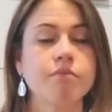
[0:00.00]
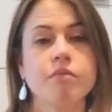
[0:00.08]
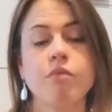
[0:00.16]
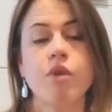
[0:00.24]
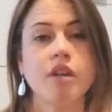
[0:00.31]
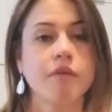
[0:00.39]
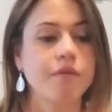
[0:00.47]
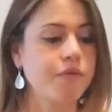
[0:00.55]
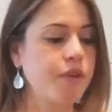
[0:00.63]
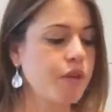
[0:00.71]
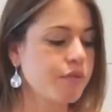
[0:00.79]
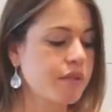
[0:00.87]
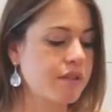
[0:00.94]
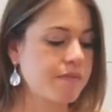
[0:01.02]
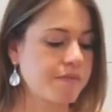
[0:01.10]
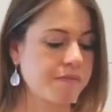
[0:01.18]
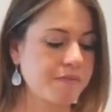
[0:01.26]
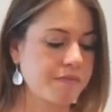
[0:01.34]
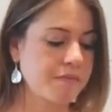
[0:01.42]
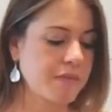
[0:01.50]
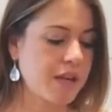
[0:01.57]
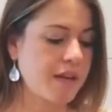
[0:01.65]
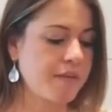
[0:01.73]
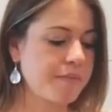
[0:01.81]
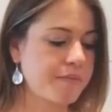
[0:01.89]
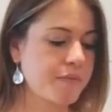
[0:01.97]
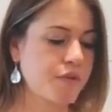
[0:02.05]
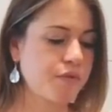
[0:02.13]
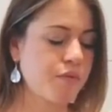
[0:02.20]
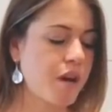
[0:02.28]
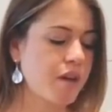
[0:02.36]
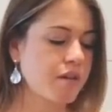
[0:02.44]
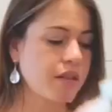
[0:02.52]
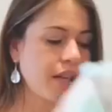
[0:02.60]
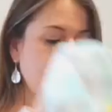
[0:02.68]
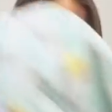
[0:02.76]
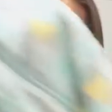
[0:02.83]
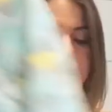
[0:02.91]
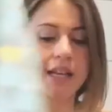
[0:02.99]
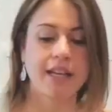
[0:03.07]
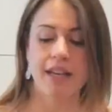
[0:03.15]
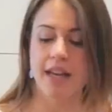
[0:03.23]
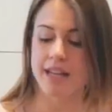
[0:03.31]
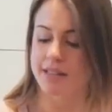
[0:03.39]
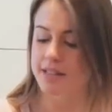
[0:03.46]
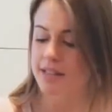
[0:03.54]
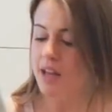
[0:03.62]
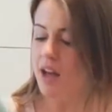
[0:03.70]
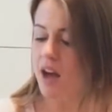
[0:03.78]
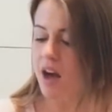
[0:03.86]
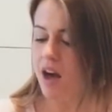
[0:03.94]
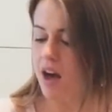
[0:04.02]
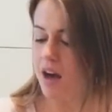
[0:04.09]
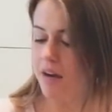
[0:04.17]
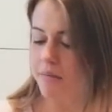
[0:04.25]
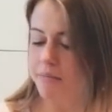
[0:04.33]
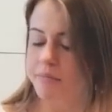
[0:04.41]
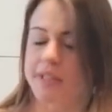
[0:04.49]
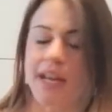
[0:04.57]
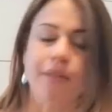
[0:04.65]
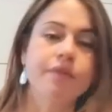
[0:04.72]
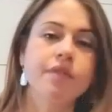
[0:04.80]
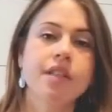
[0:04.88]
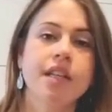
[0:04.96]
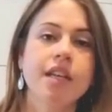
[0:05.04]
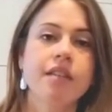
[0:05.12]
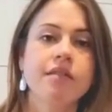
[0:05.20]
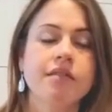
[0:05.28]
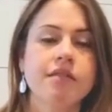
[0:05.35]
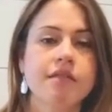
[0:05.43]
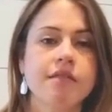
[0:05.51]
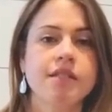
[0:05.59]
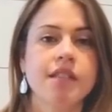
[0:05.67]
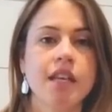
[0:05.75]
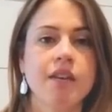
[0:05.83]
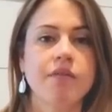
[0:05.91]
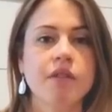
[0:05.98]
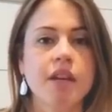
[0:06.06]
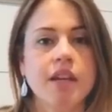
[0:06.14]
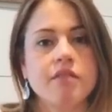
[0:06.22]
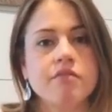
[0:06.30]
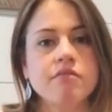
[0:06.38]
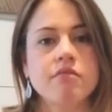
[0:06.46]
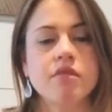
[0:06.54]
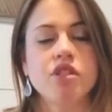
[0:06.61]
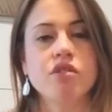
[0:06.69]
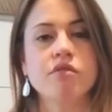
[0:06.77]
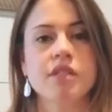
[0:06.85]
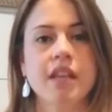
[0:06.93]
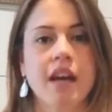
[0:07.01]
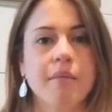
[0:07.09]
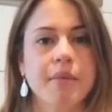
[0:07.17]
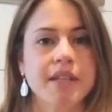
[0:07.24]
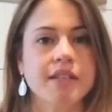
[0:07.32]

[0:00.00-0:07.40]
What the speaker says: one of those swaddling blankets, definitely see if you can use them